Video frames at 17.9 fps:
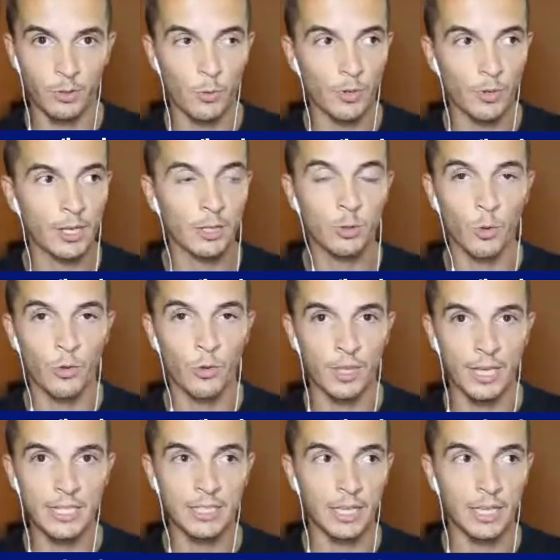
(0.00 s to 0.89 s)
If you want to do
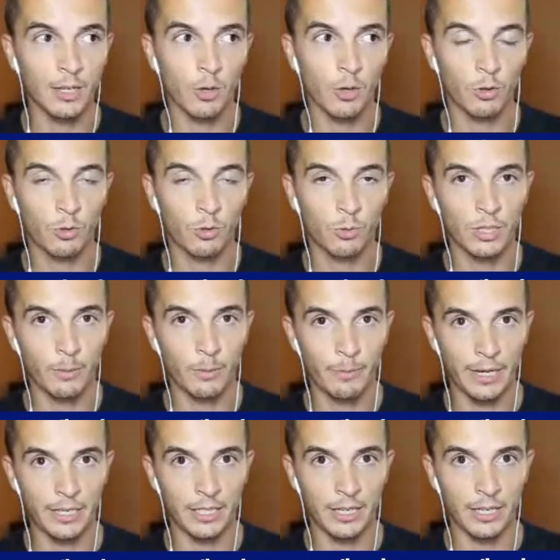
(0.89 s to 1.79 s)
this, then go to a
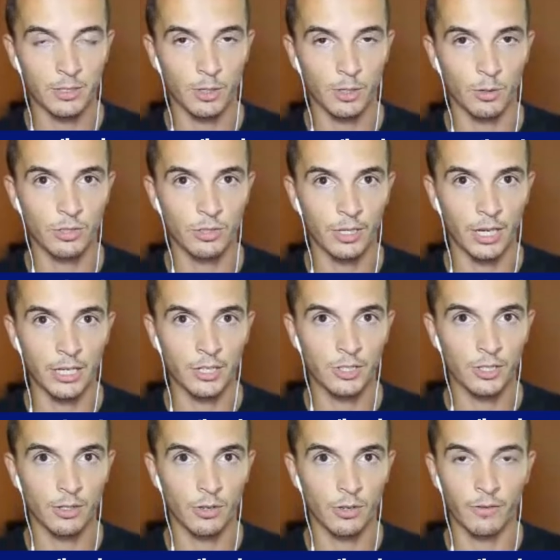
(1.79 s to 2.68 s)
debating
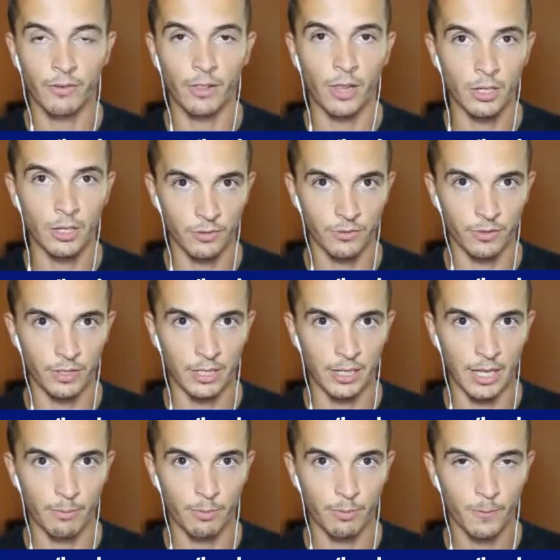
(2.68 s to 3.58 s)
association or a philosophy
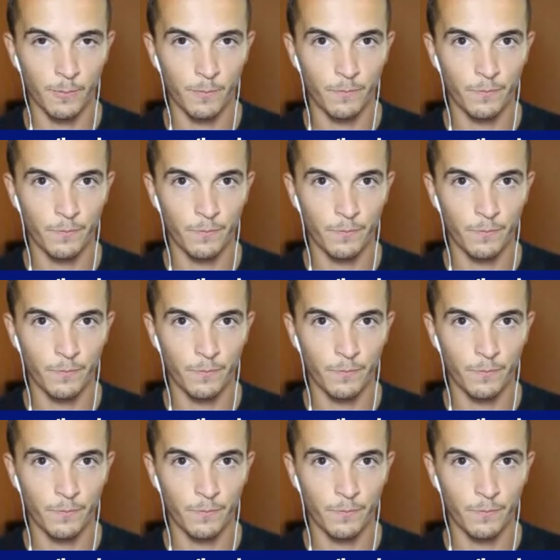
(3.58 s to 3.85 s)
club.